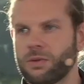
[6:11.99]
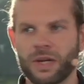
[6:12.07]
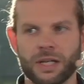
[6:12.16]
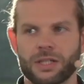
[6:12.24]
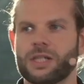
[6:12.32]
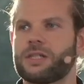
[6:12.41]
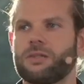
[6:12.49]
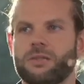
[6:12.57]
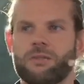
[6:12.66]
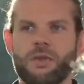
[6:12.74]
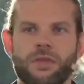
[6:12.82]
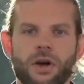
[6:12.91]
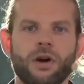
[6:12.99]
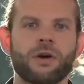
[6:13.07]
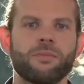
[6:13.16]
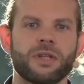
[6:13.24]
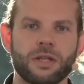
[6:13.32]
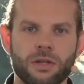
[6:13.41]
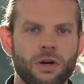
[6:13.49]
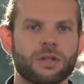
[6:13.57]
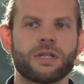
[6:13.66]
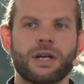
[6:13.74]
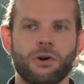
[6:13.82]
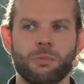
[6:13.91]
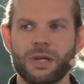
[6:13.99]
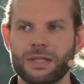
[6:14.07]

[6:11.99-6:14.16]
You can just do it with your company in your scenario.